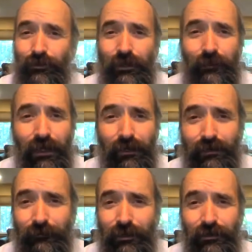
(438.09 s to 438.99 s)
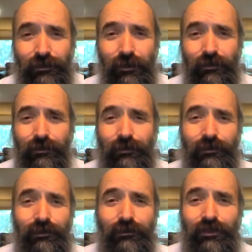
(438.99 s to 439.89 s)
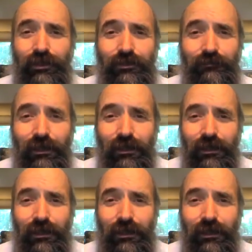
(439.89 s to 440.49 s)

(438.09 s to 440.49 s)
20 pounds. I'm going to start going to the gym.